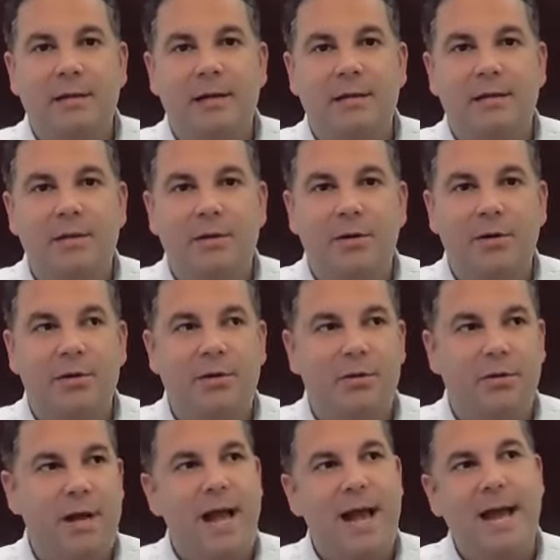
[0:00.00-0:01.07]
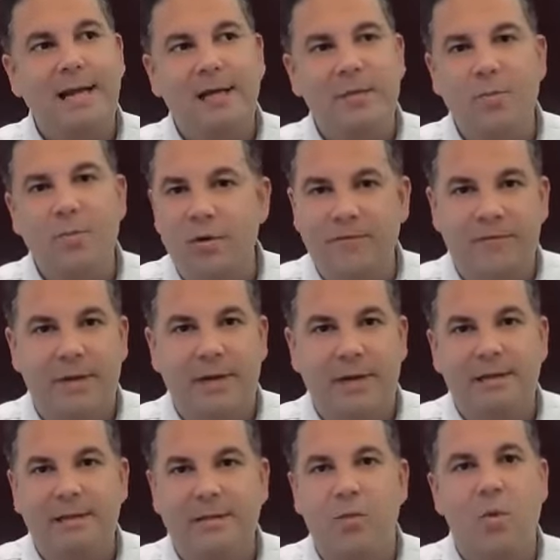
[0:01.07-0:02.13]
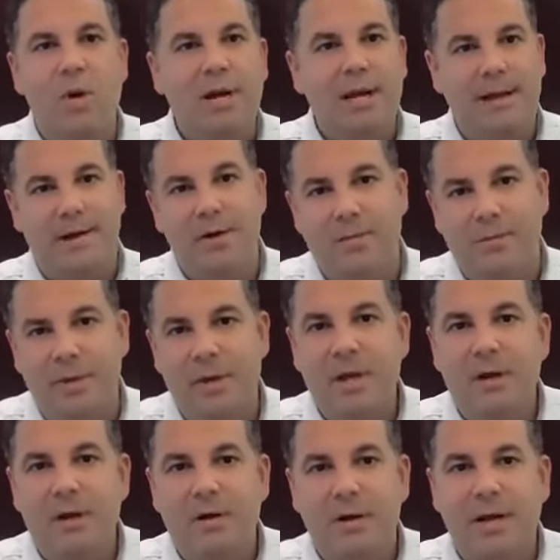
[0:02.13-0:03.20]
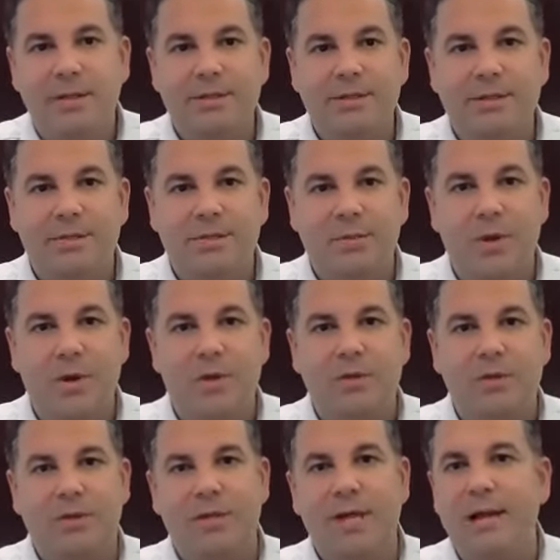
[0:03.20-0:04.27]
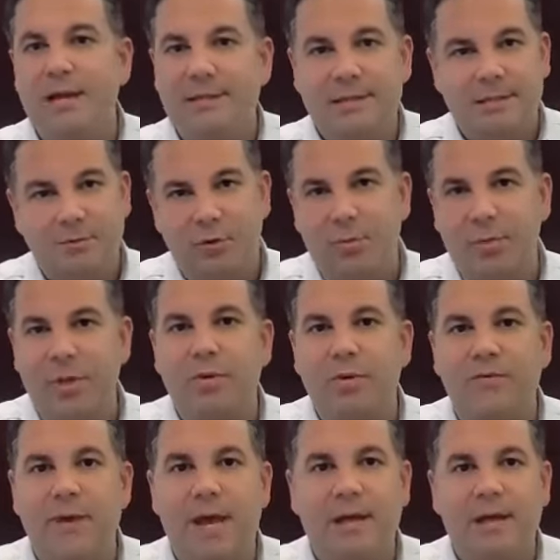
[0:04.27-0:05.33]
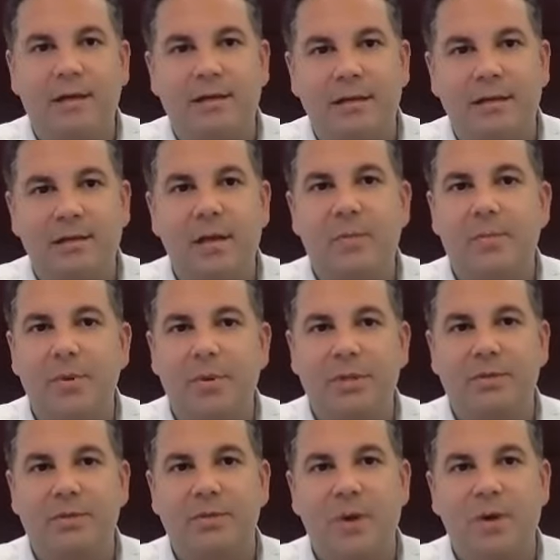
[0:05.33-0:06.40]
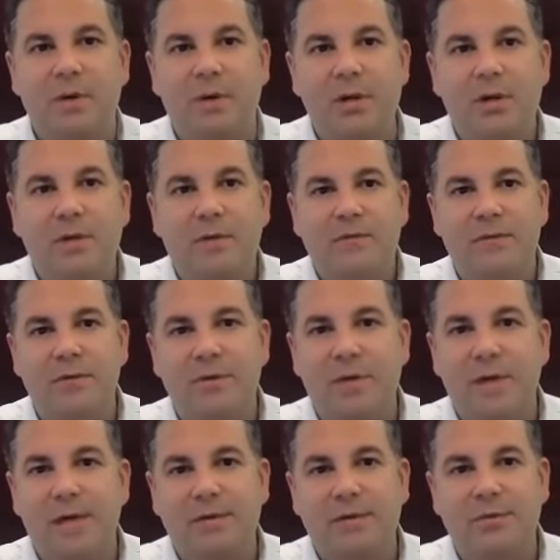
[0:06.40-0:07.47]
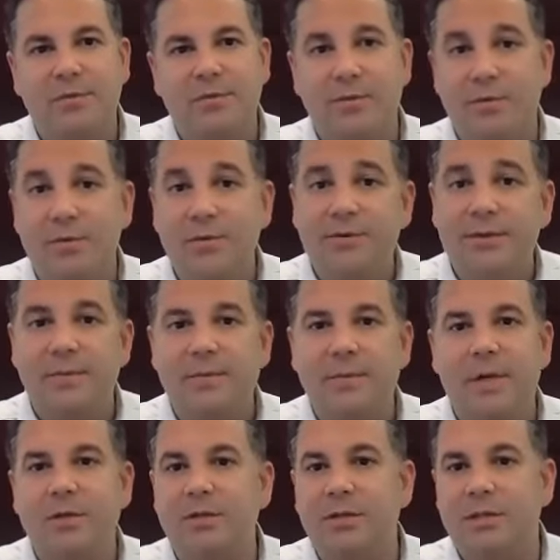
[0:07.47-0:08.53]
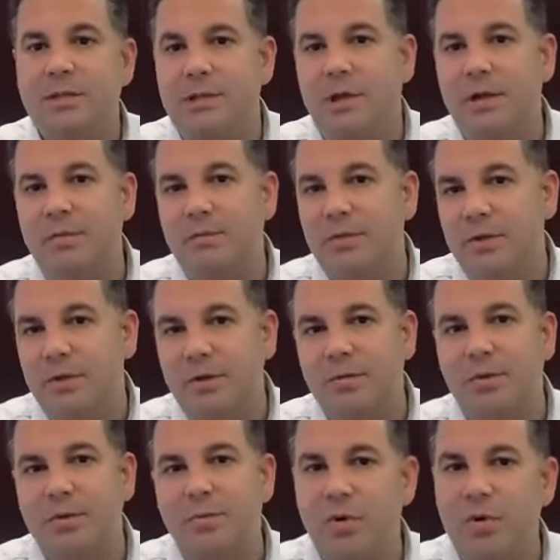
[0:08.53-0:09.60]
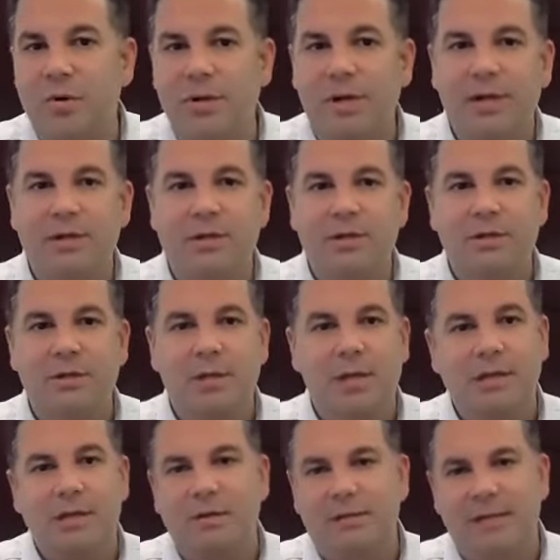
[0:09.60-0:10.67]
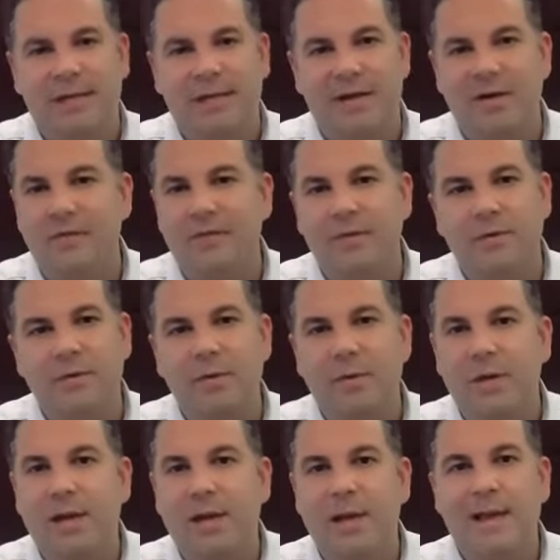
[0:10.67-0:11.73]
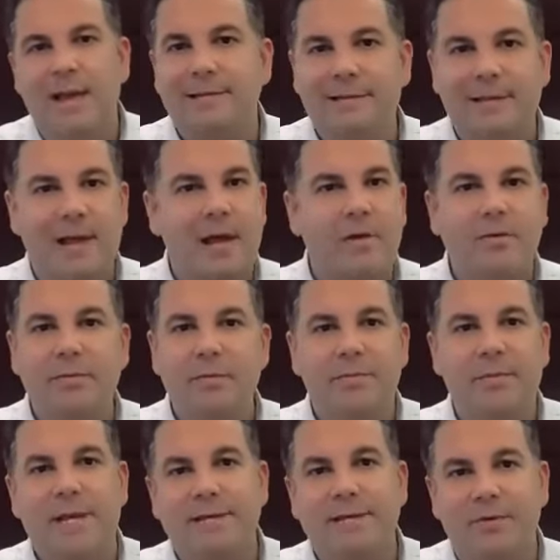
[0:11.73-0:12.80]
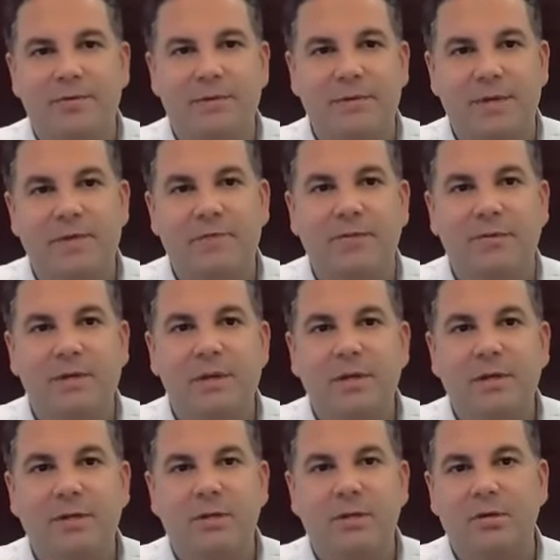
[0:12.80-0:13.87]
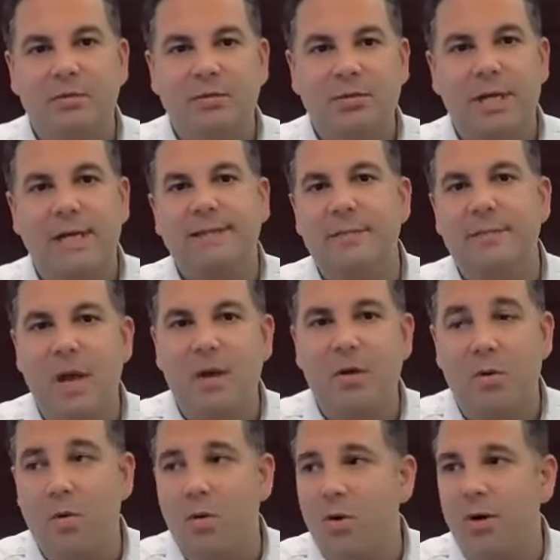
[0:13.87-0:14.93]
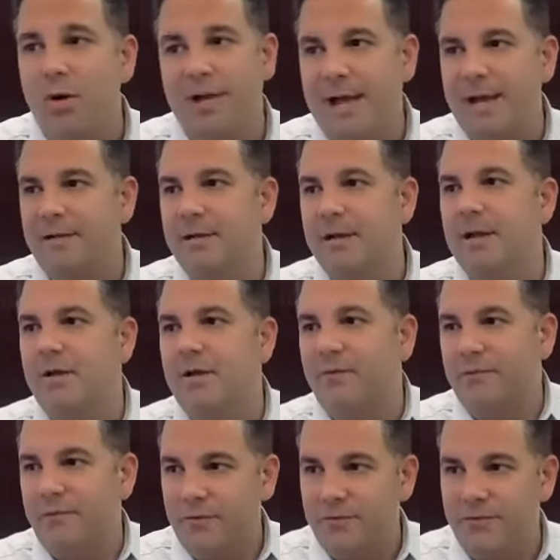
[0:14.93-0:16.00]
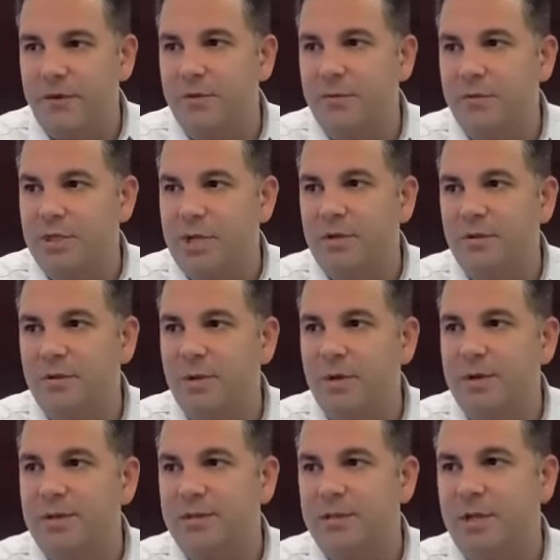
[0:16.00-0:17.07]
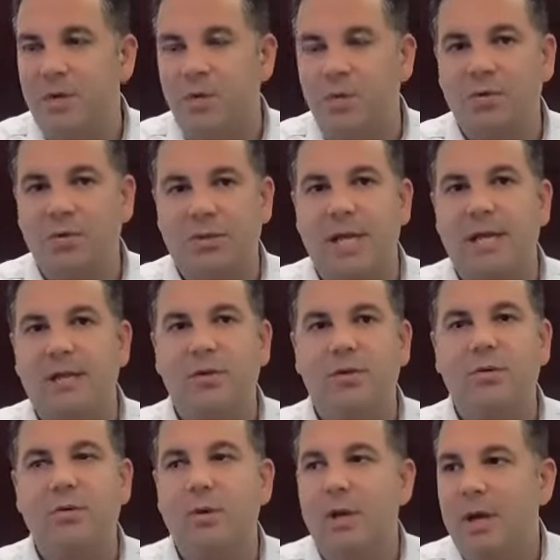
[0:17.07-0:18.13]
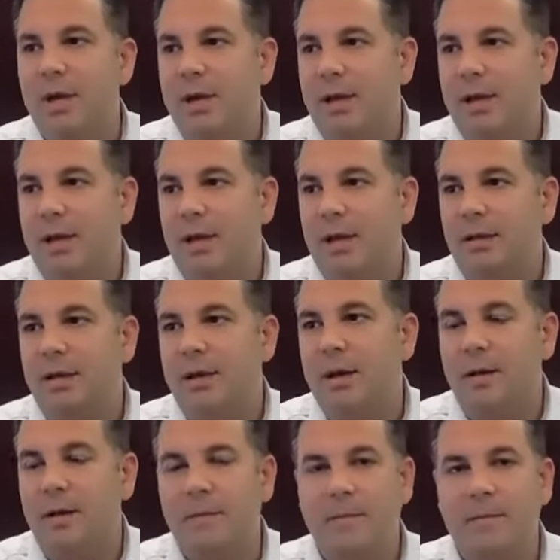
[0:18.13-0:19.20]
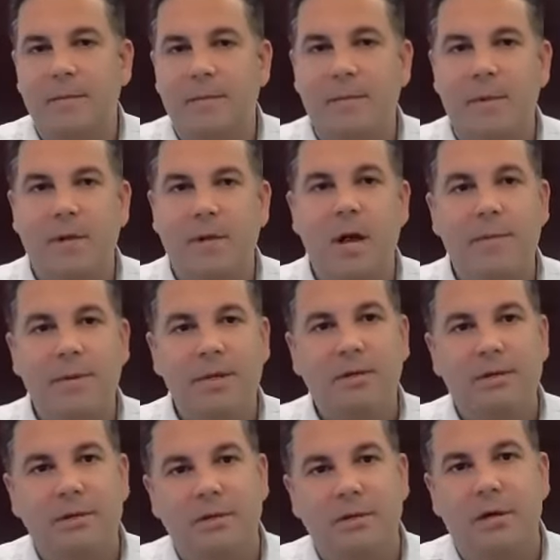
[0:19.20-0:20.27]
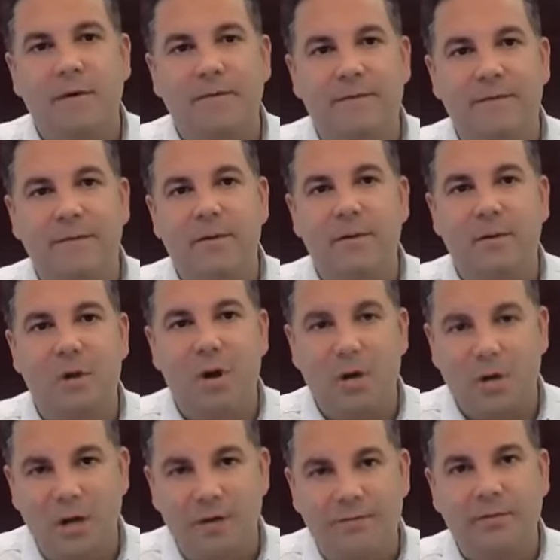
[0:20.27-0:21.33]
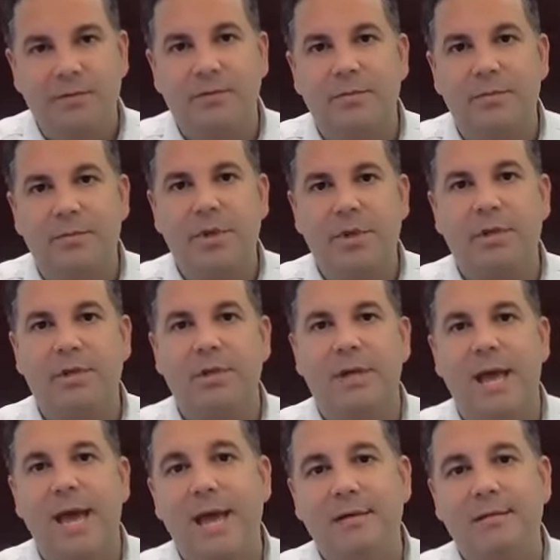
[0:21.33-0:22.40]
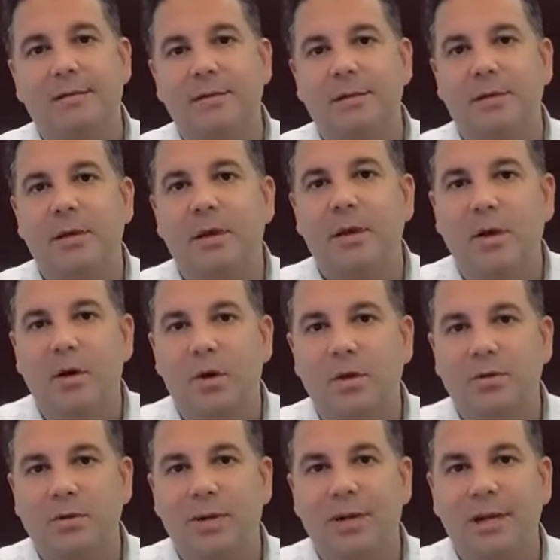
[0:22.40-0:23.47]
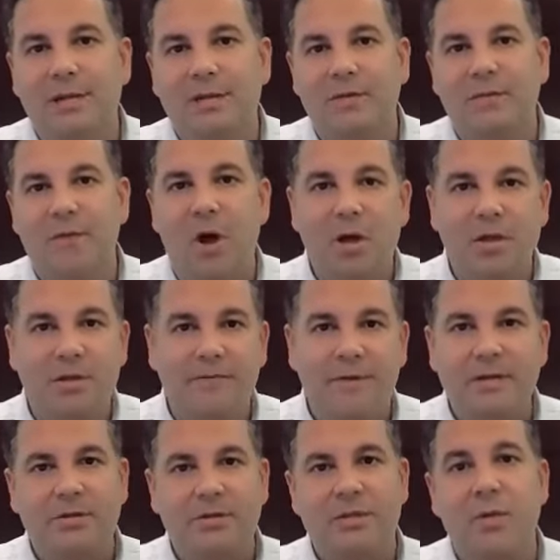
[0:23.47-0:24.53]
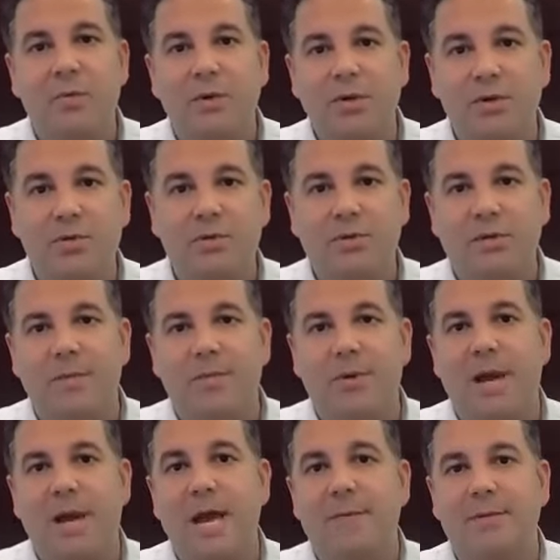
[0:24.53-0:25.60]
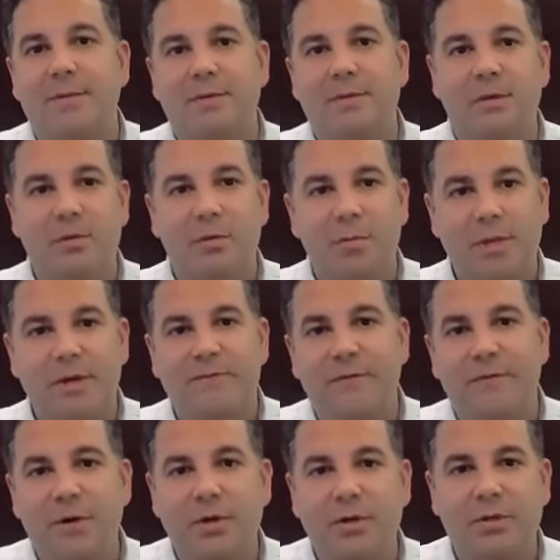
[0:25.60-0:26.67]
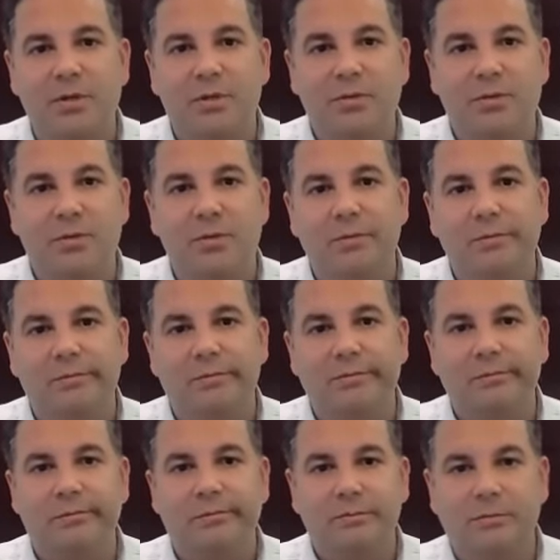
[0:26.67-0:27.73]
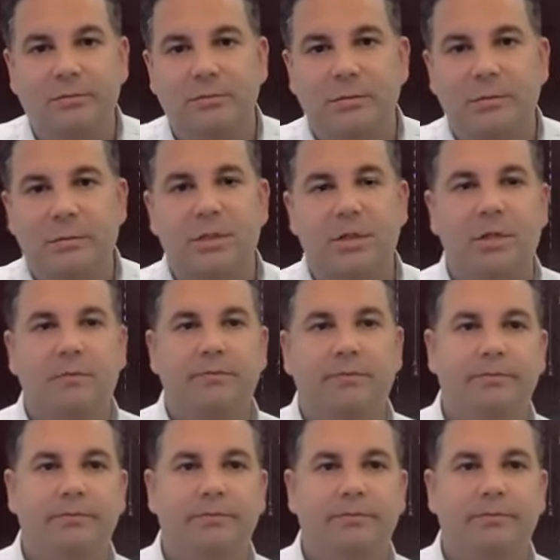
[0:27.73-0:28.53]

that they're they're highly motivated. They want to help our agents as well. So that list will be provided in that book as well for you guys to to use them. And you just tell them you're with Broker Nation, and they'll take care of you hands down, best service ever. So check them out, or again, feel free to reach out to us, and we'll send you a um, a copy of the hardcover book and also a list of all the vendors that we use that perhaps it will be a very good use to you. All right.